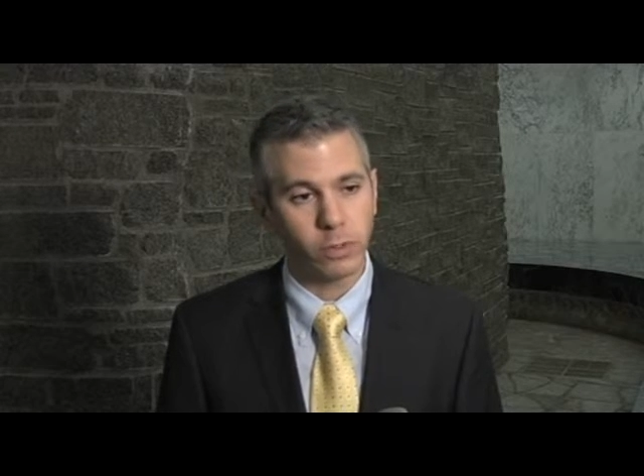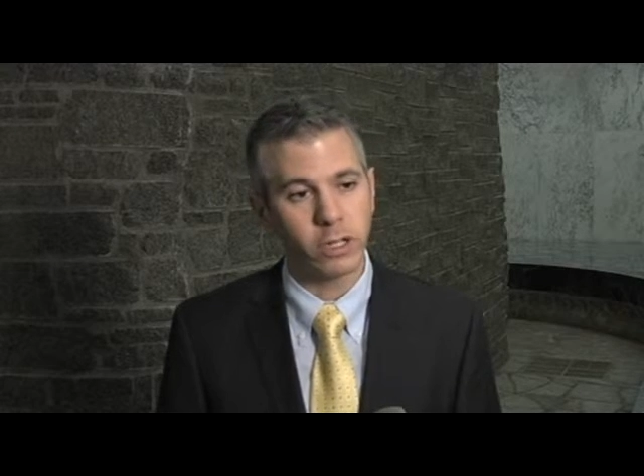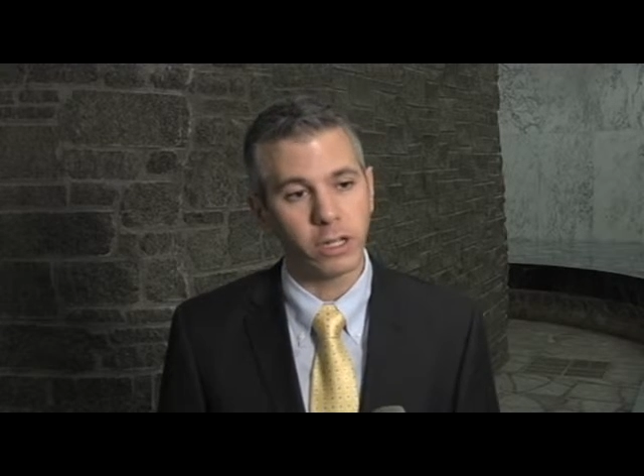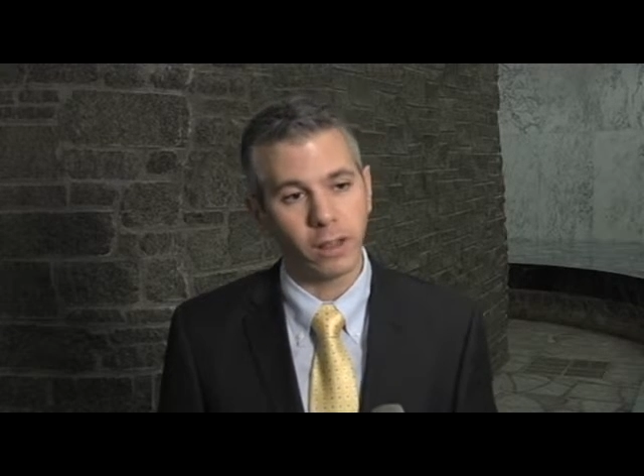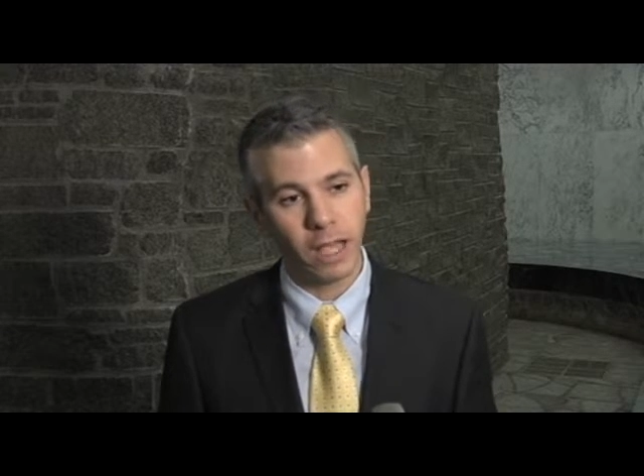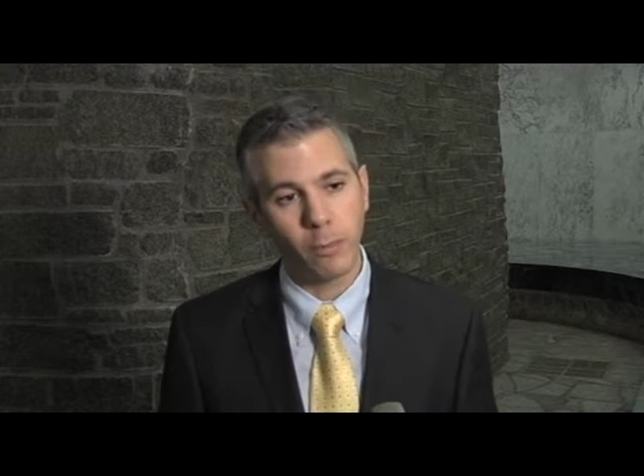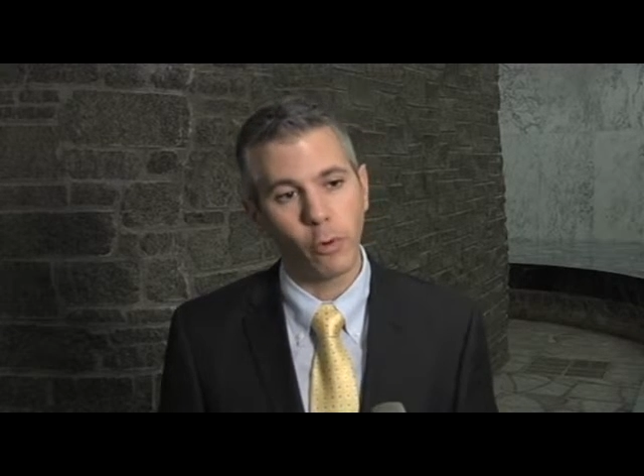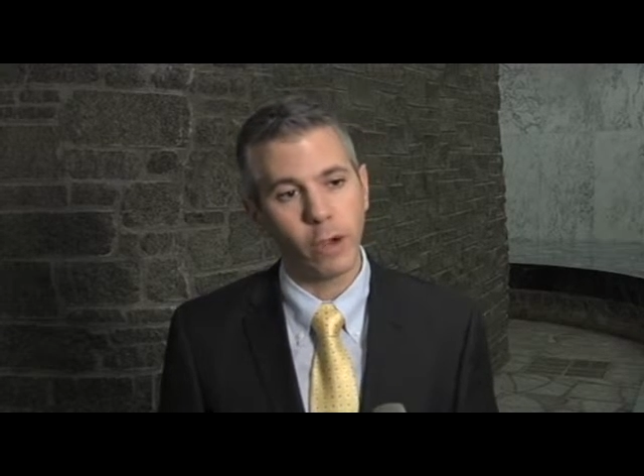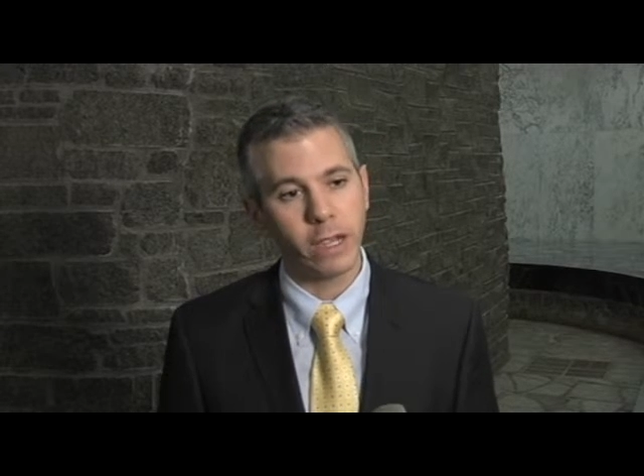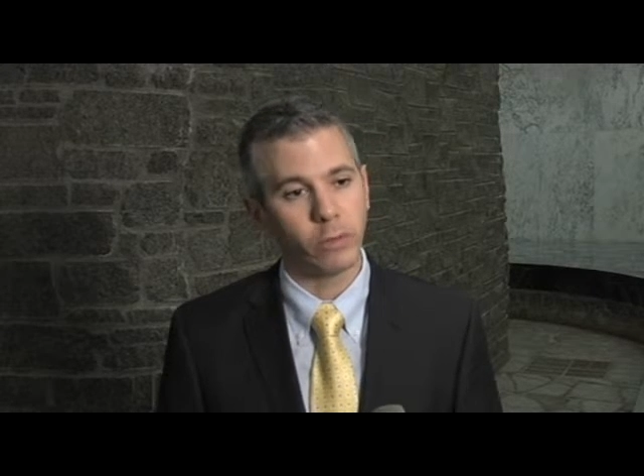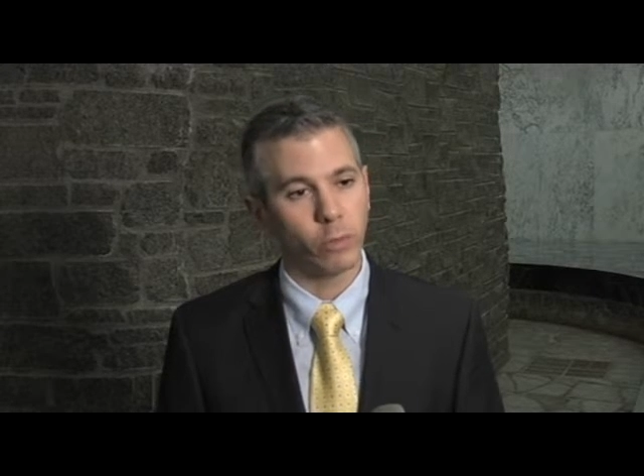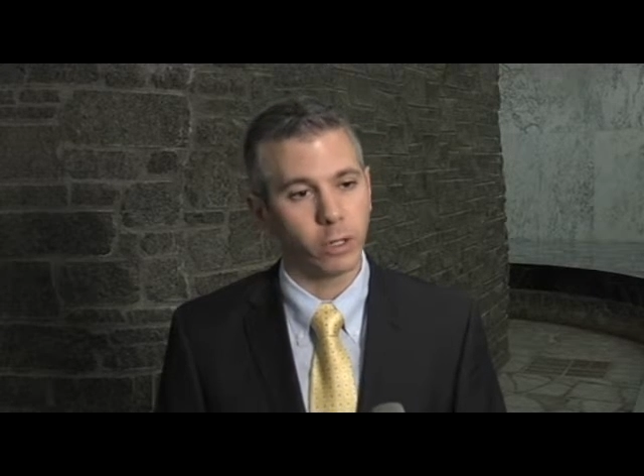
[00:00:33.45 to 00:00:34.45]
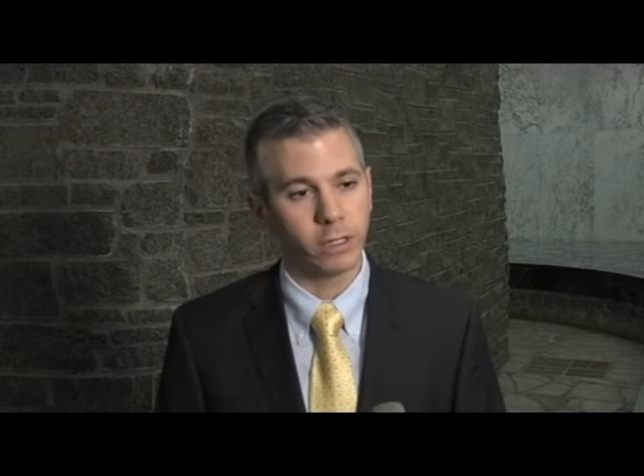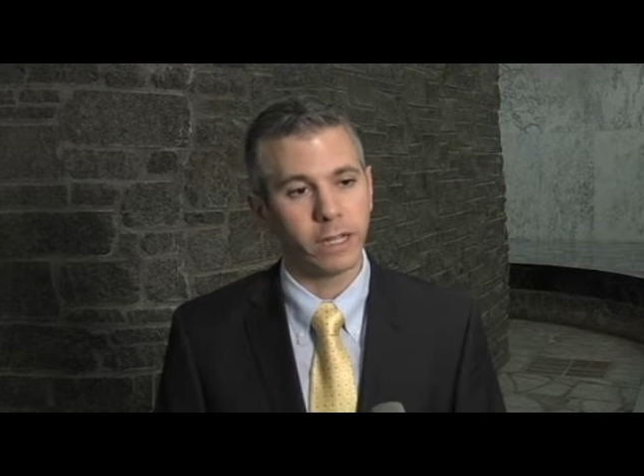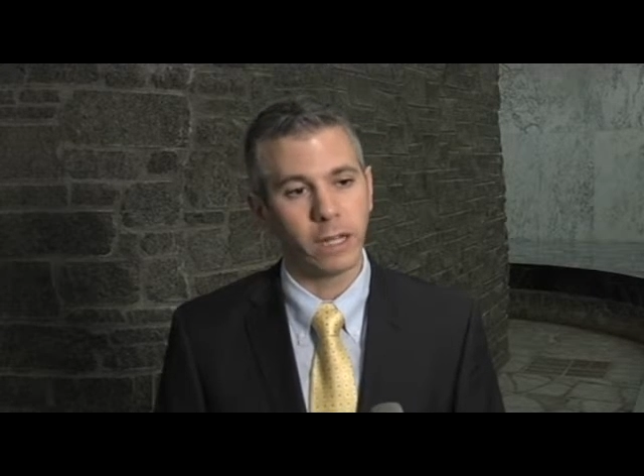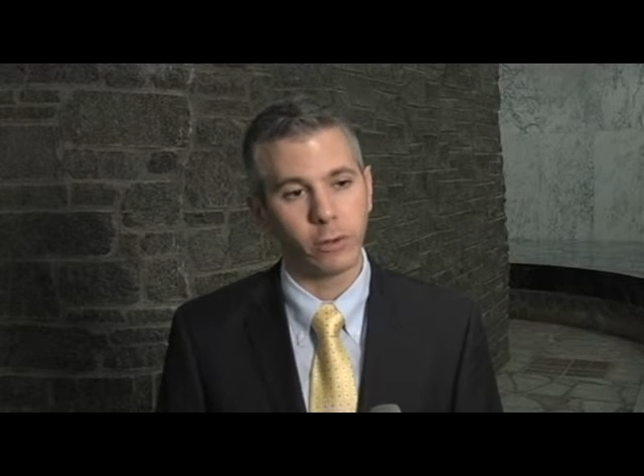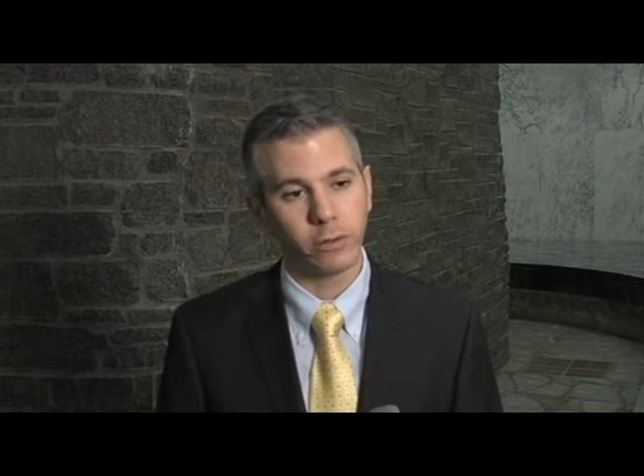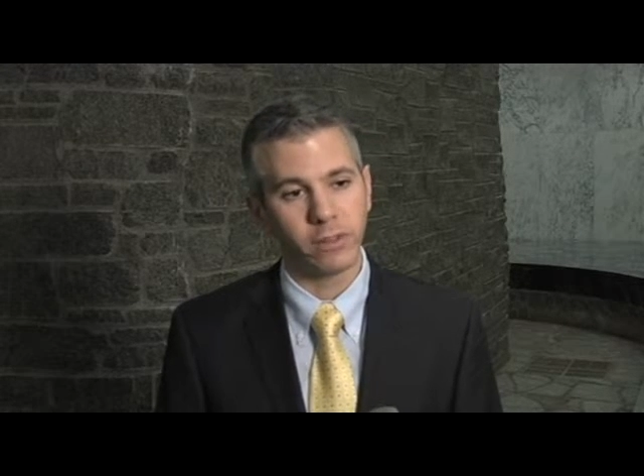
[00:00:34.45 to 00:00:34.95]
when you collaborate and work
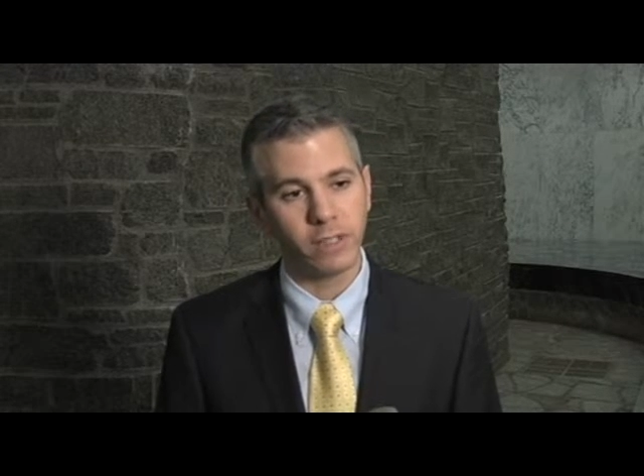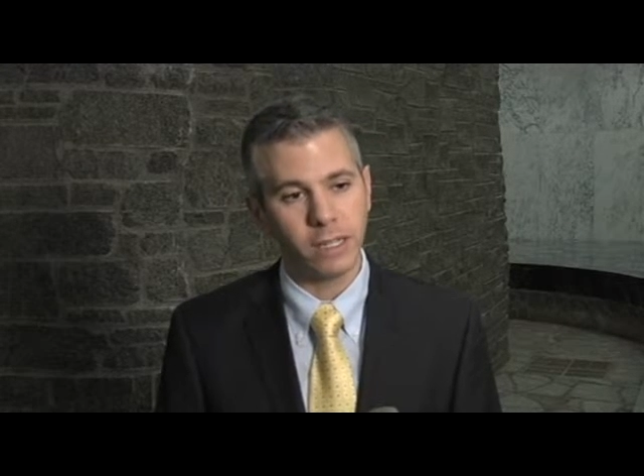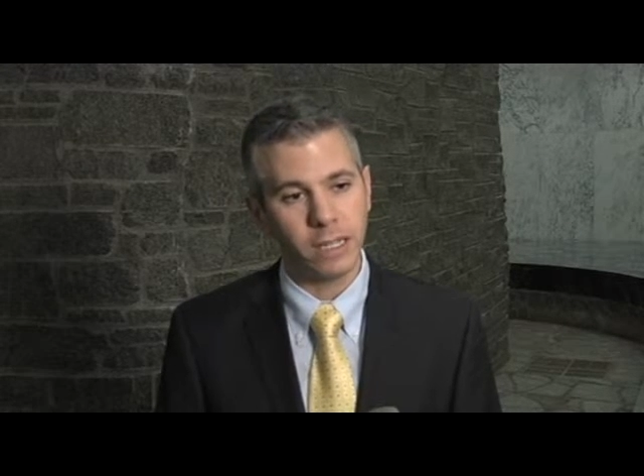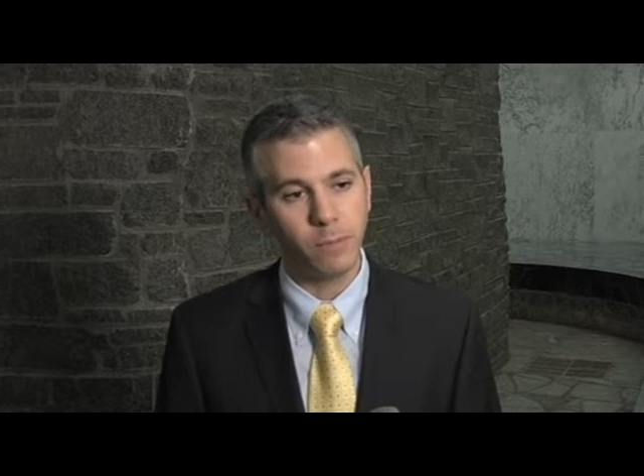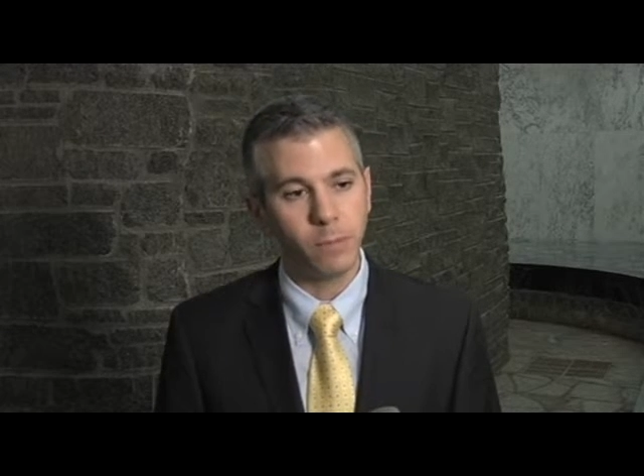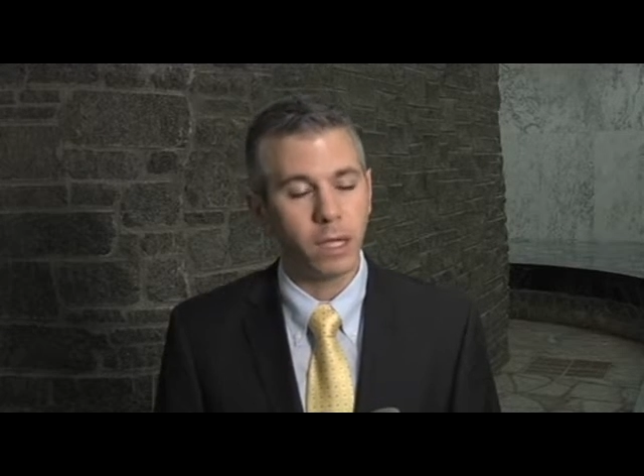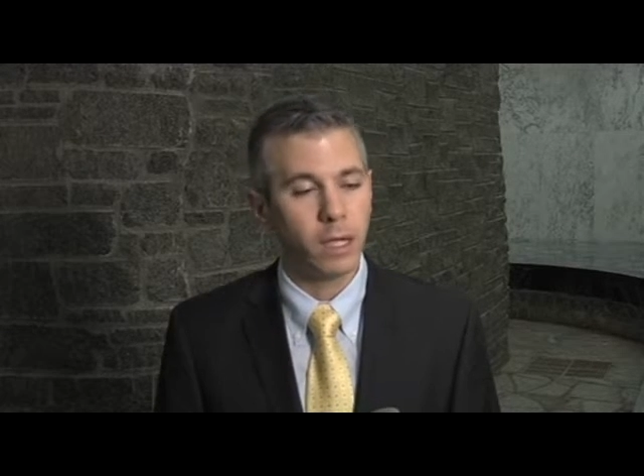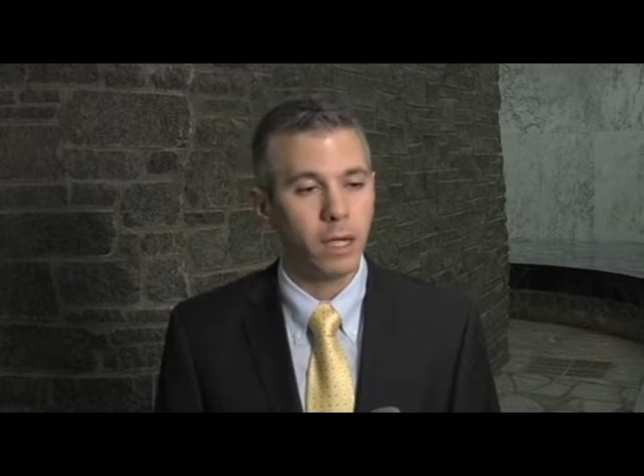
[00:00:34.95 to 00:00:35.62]
together as a team.